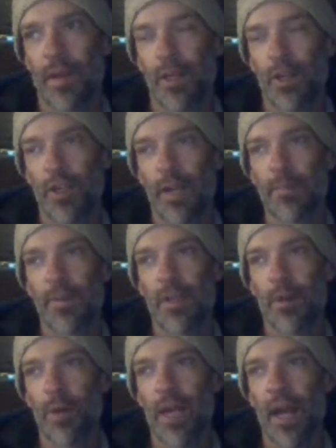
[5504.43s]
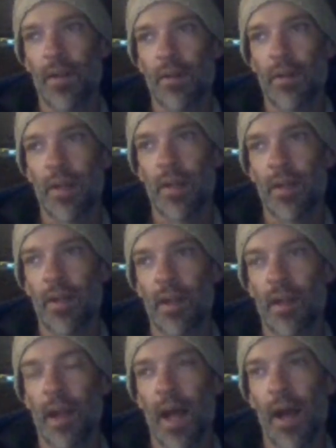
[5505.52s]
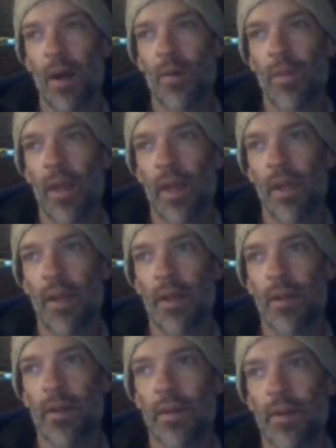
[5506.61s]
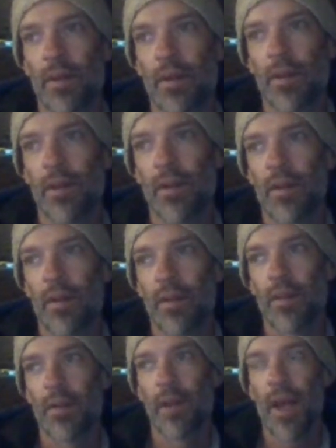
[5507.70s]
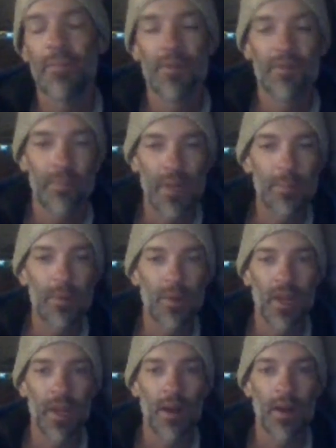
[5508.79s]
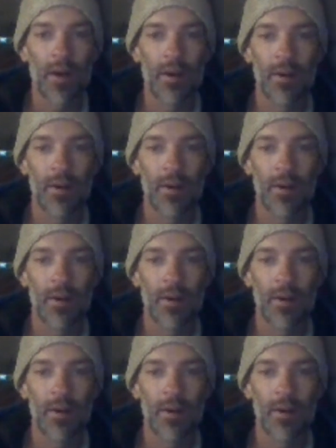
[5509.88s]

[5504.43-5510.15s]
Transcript: shapes their reality and how they the type of people they are.